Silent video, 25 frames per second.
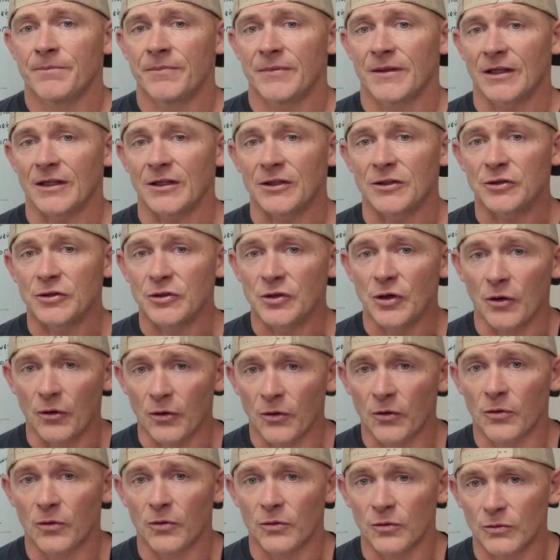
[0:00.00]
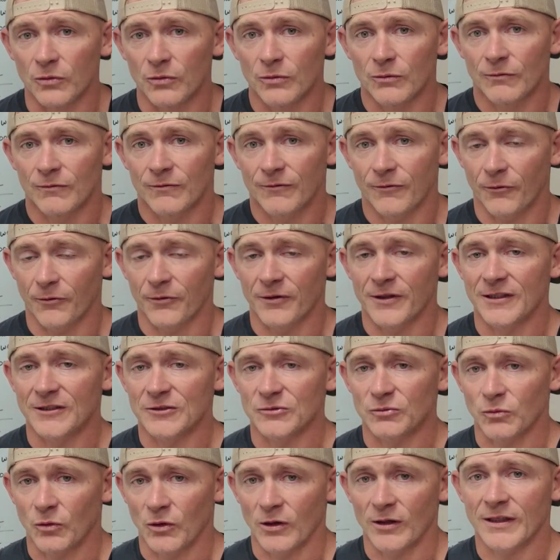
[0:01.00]
The goal for
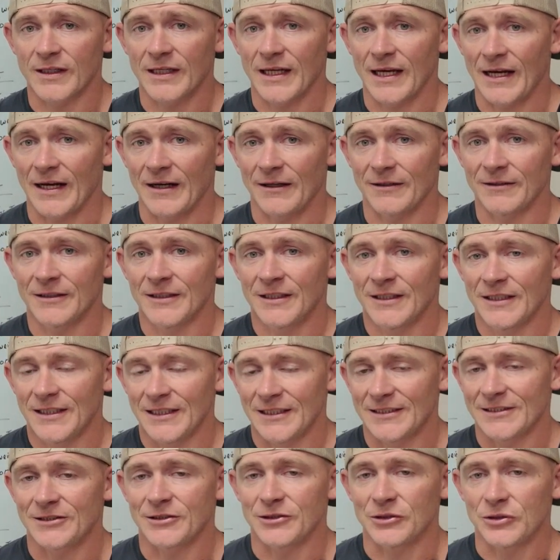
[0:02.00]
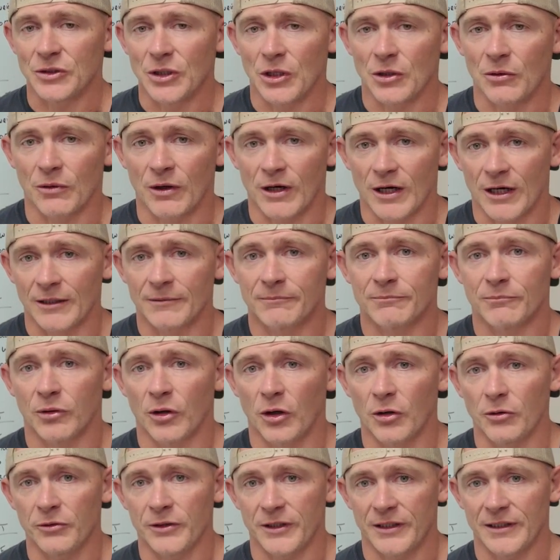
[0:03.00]
this workout is to go
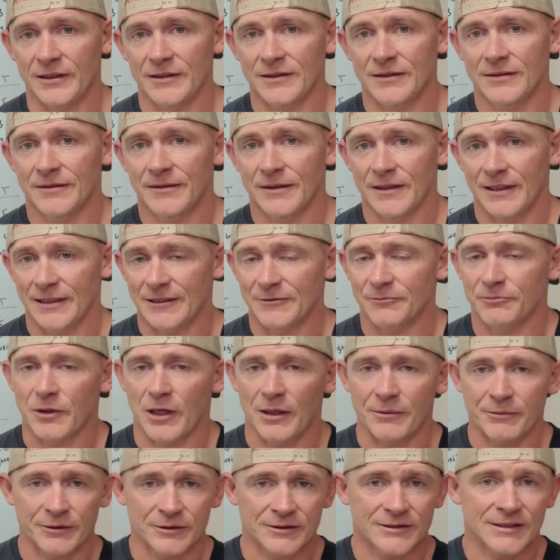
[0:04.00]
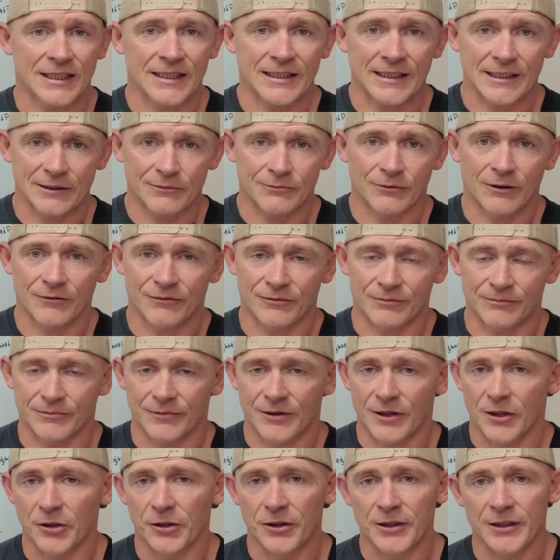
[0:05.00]
unbroken. It's probably going to take anywhere from
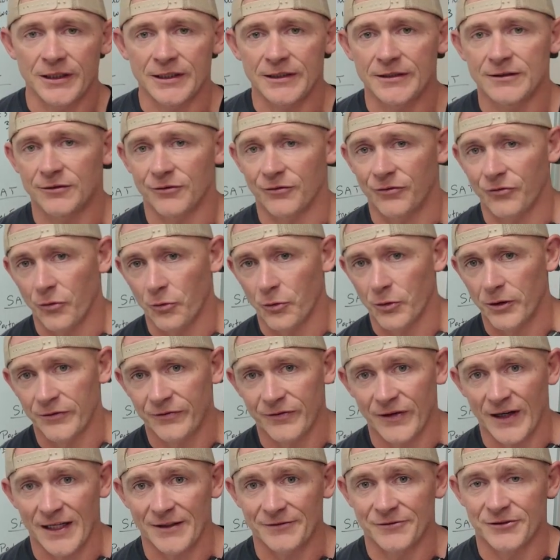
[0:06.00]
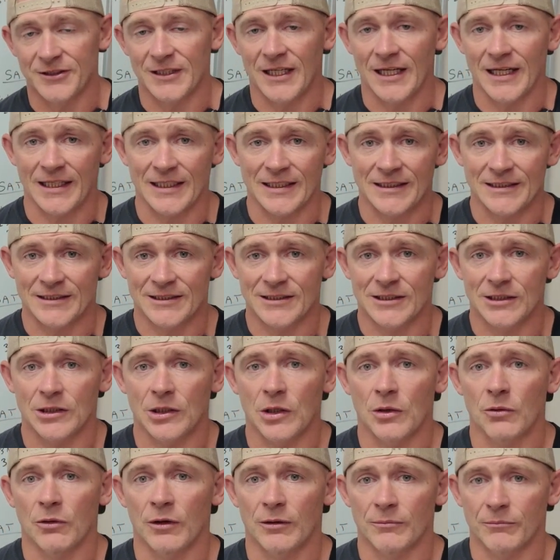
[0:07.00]
30 to 45 seconds to
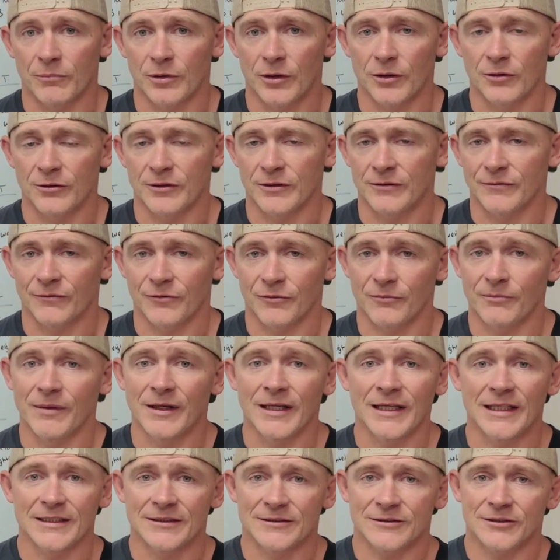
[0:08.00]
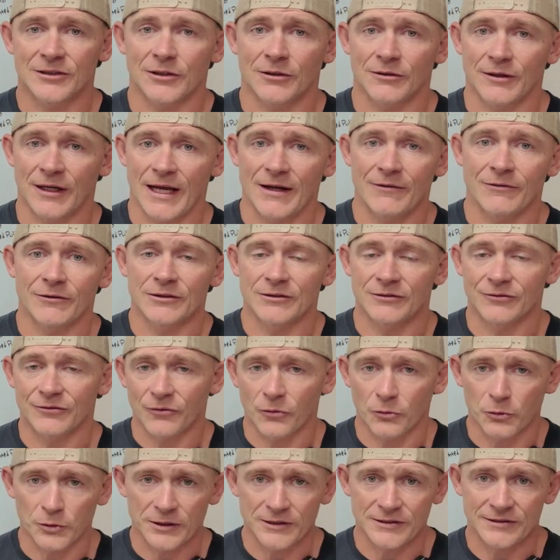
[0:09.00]
go unbroken. For me, it took on average of
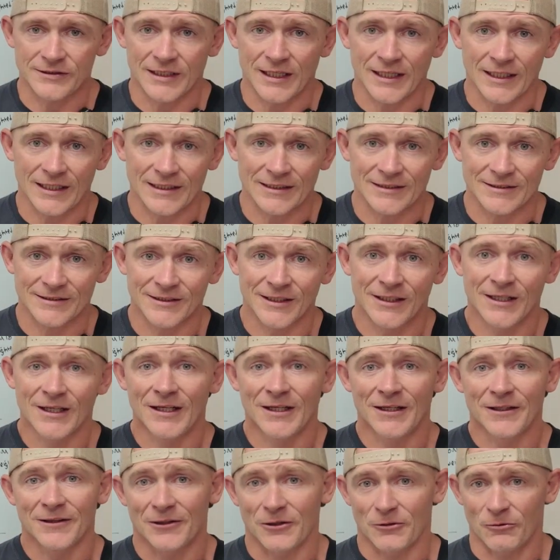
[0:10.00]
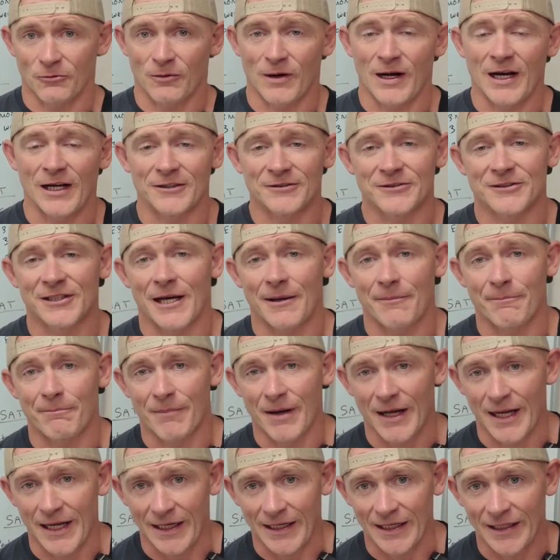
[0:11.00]
40 seconds. The rounds I
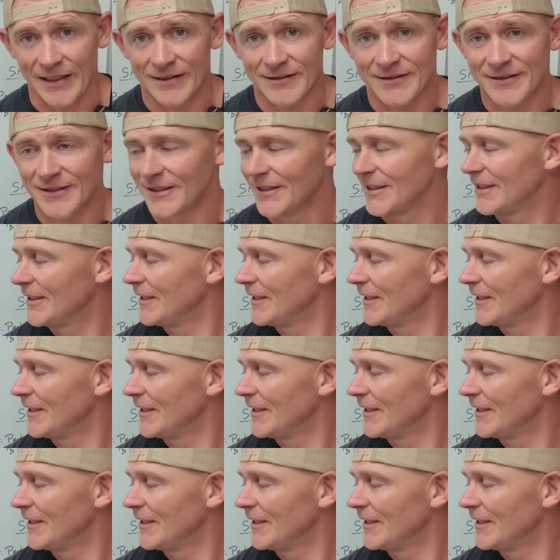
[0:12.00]
made it.